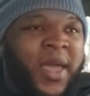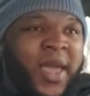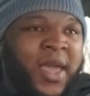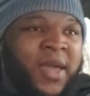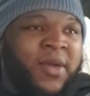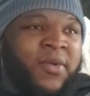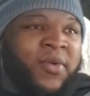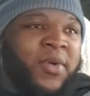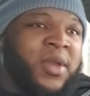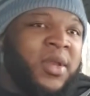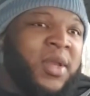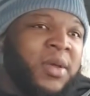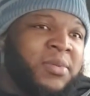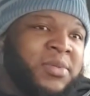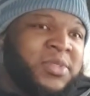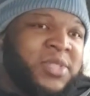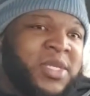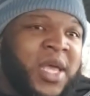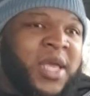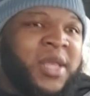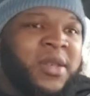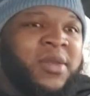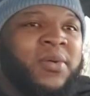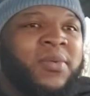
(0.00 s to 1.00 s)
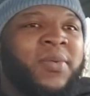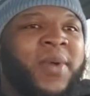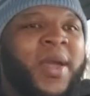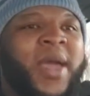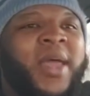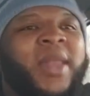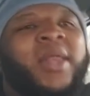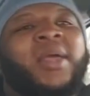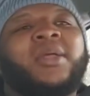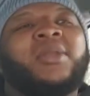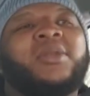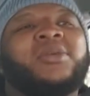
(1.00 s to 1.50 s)
angry and upset and
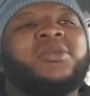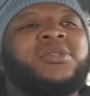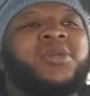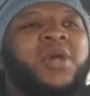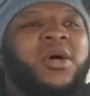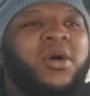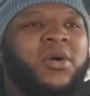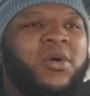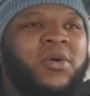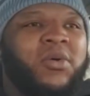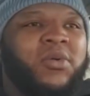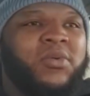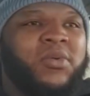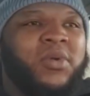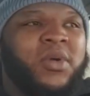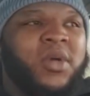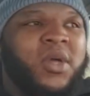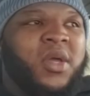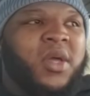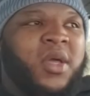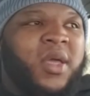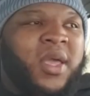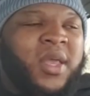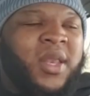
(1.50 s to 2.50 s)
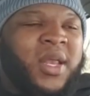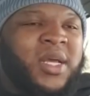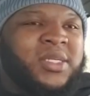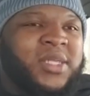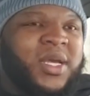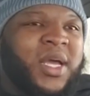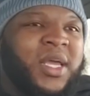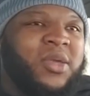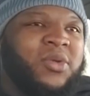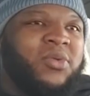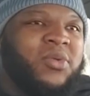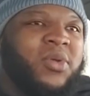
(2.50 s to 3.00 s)
erratic in his tone. And that's
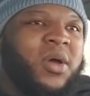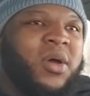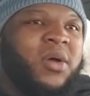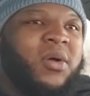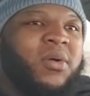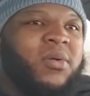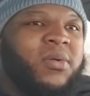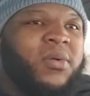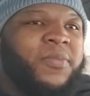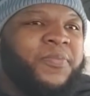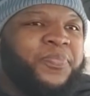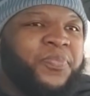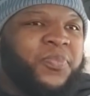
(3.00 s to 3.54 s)
how you know.